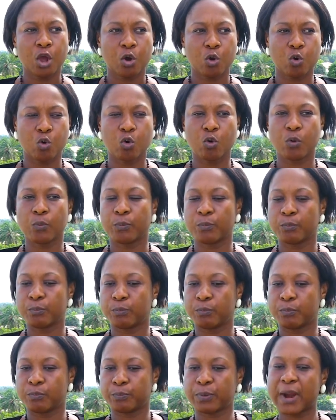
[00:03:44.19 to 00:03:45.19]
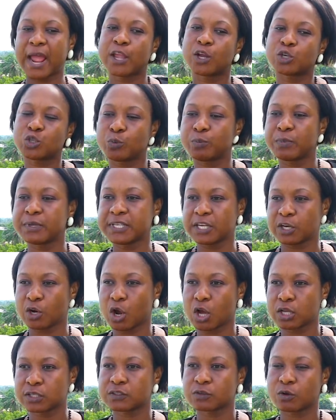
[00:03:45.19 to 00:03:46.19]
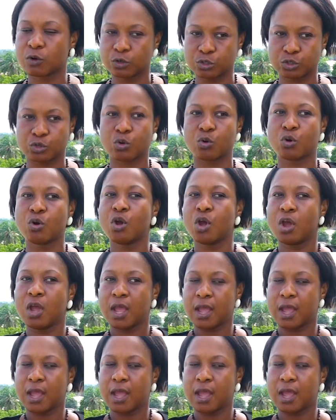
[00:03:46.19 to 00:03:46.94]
who prior to meeting us also